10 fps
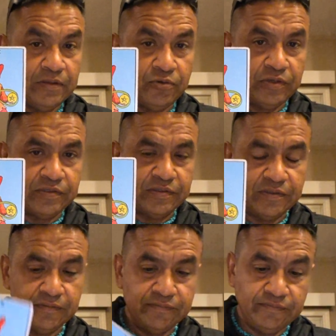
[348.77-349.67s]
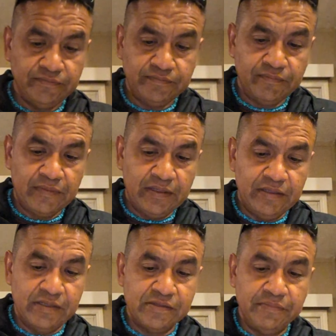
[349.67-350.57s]
Choices.
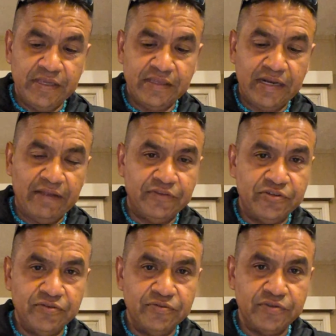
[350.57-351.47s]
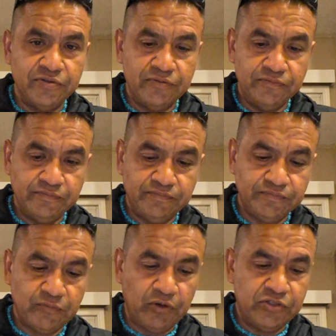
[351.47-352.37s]
It doesn't mean that I have to choose you
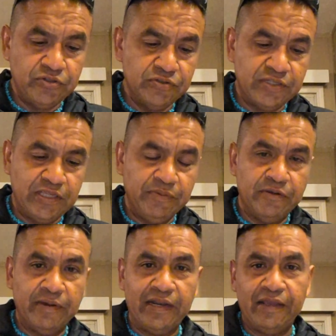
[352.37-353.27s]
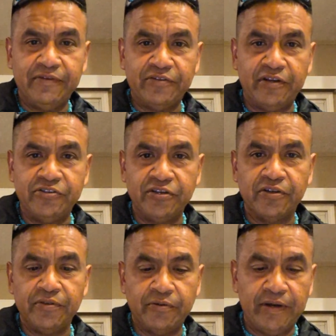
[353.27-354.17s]
or choose to keep you in my life and try to
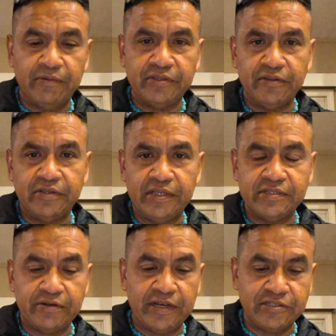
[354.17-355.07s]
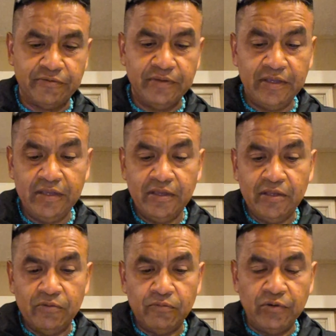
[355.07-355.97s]
juggle you around with the other things that are actually
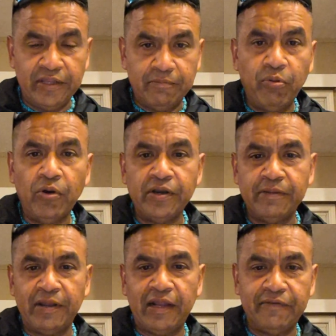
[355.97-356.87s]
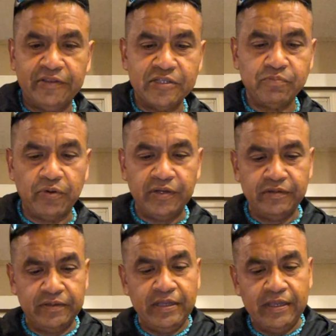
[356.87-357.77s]
really important in my life at this
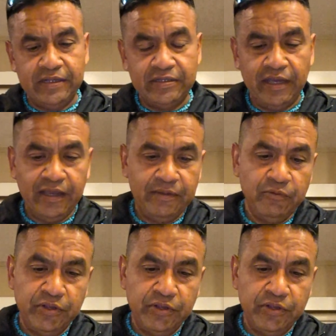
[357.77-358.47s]
point in time.